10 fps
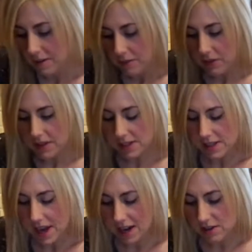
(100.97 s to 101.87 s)
And this
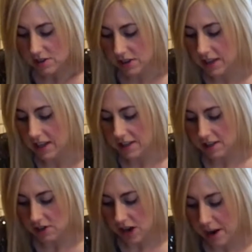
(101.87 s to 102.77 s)
actually, the
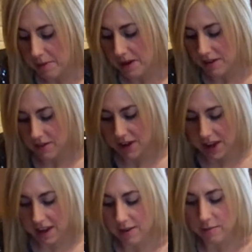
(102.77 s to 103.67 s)
chopping of
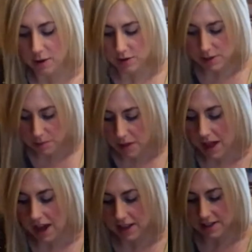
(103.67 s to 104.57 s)
kale
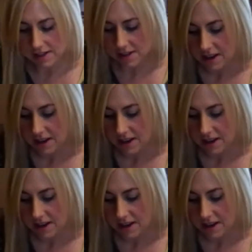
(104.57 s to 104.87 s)
multiplies